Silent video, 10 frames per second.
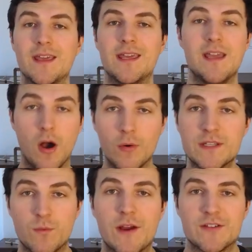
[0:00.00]
he
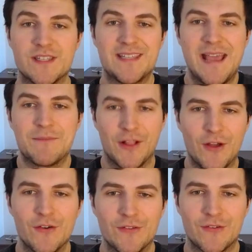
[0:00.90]
always wears the same
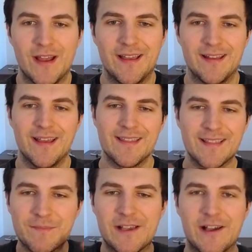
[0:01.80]
clothes, right? This
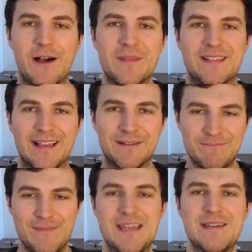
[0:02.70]
has become this like
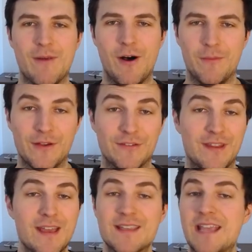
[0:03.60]
meme almost.
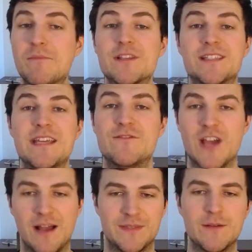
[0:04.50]
Same with Steve
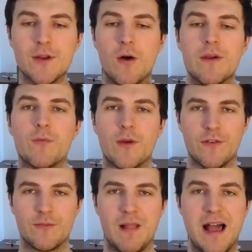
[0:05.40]
Jobs, he would always wear
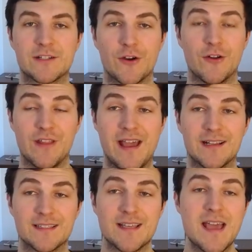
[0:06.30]
those black
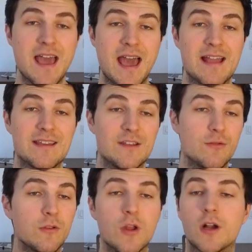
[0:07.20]
turtlenecks. And
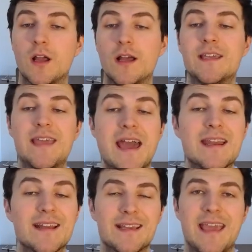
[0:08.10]
you look again
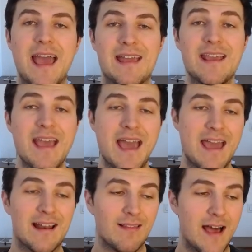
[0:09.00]
and again,
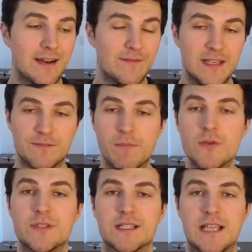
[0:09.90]
and a lot of these
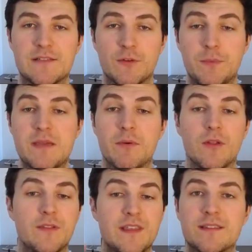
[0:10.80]
most successful
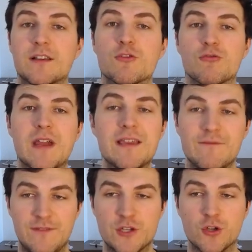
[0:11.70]
people, this is a great
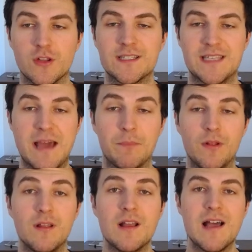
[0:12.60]
visual
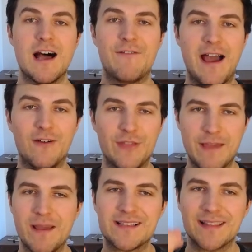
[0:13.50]
example of how
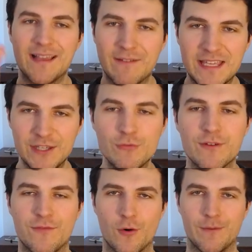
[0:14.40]
they basically have a
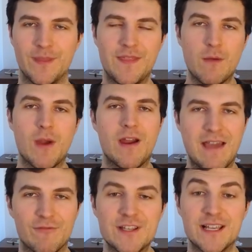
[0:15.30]
uniform that they wear
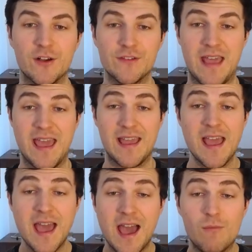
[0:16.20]
every single day.
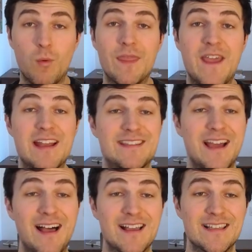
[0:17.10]
And what that
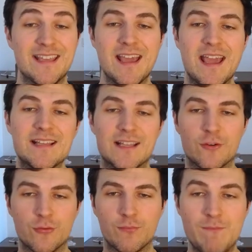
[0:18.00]
does is it
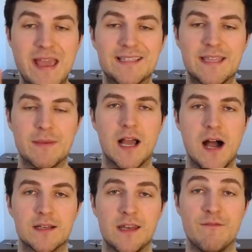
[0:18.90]
makes them a
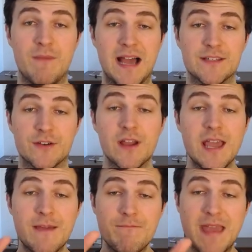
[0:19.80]
cognitive miser.
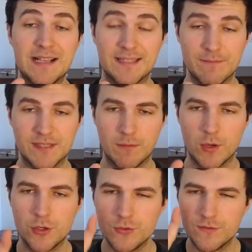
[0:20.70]
It makes them
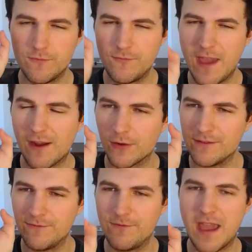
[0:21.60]
someone who's very,
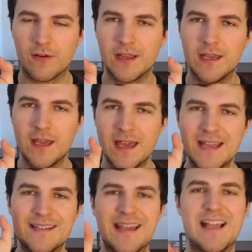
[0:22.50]
very
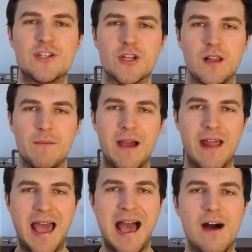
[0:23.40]
intentional
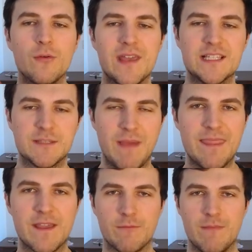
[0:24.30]
about how they
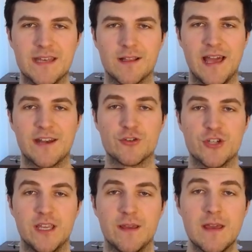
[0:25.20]
spend their mental
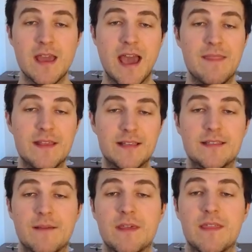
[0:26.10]
energy. And this
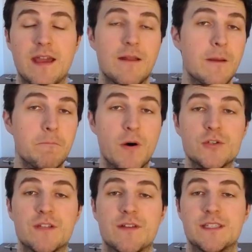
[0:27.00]
is something that
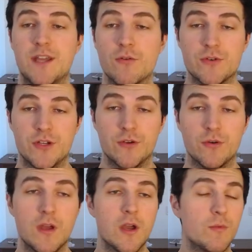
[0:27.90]
most of us don't do.
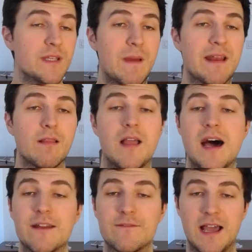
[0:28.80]
We spend a
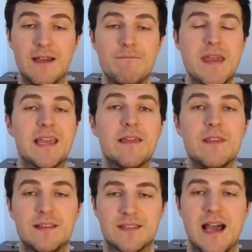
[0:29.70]
lot of time making
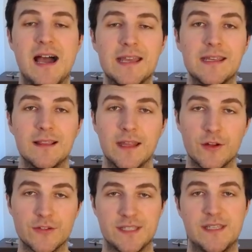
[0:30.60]
these tiny
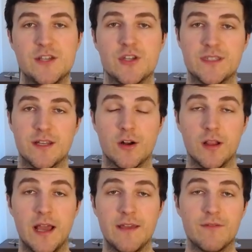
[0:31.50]
little decisions in our
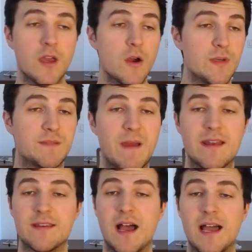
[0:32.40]
life. We
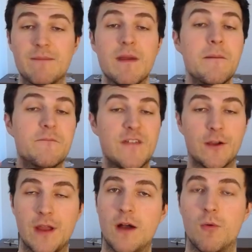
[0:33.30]
spend time
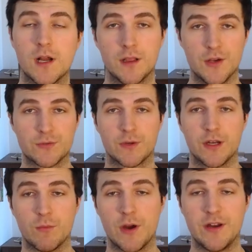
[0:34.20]
figuring out what clothes we're
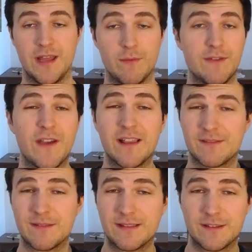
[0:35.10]
going to wear today. We
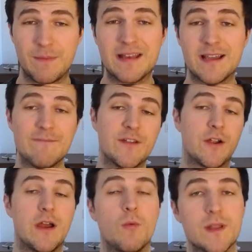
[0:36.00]
spend time
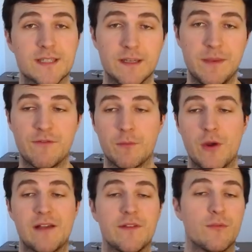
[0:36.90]
figuring out what's going to be for
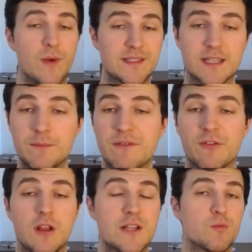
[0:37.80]
breakfast, what's going to be
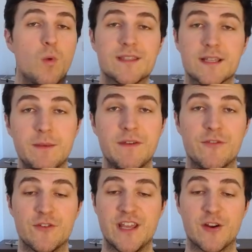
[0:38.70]
for lunch, what's going to be
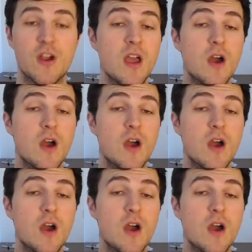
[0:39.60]
for dinner.